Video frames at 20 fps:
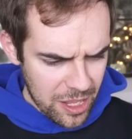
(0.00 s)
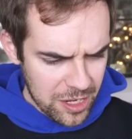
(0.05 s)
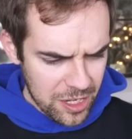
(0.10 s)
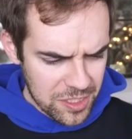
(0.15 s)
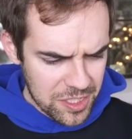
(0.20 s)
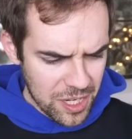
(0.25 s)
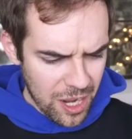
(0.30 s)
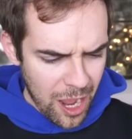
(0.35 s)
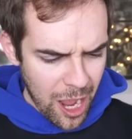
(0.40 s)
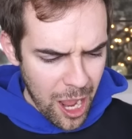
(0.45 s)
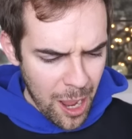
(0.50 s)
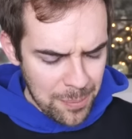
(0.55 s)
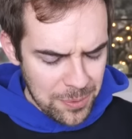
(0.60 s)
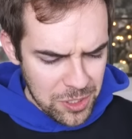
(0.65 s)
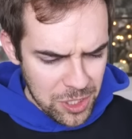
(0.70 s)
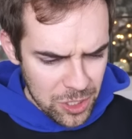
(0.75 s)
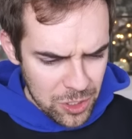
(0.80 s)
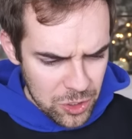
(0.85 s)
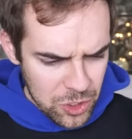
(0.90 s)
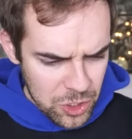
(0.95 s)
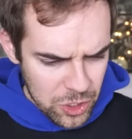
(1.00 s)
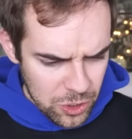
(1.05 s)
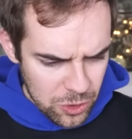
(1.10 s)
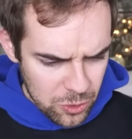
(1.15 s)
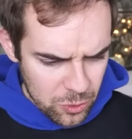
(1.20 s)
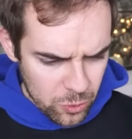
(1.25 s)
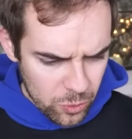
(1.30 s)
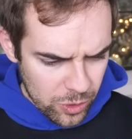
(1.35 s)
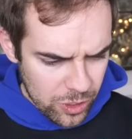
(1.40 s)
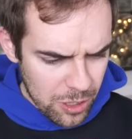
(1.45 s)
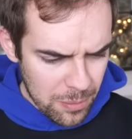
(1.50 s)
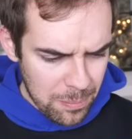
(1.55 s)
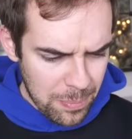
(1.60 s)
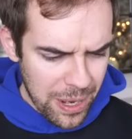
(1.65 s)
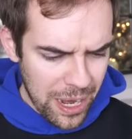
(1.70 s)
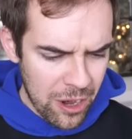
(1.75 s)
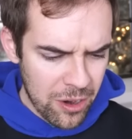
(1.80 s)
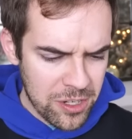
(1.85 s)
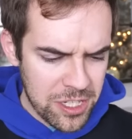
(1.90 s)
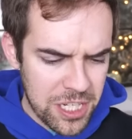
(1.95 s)
And it's option two
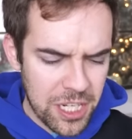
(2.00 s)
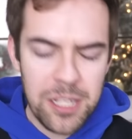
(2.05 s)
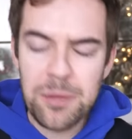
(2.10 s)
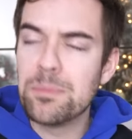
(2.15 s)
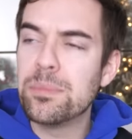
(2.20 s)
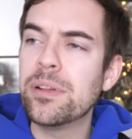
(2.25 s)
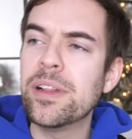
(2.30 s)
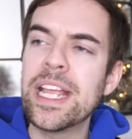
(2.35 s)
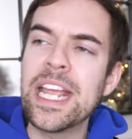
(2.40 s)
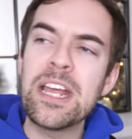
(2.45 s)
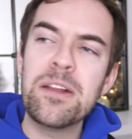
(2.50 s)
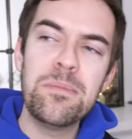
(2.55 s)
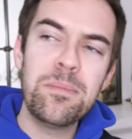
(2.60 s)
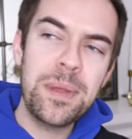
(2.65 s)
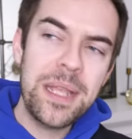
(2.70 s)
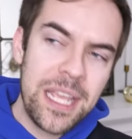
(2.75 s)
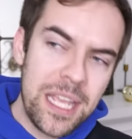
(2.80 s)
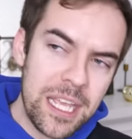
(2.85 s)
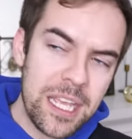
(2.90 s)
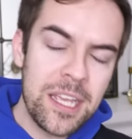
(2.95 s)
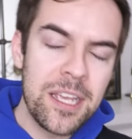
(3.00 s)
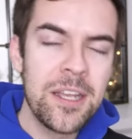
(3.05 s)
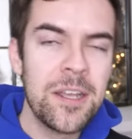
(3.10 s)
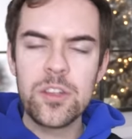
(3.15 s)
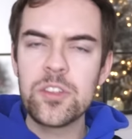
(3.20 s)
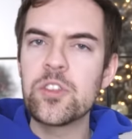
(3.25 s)
compared to plan B.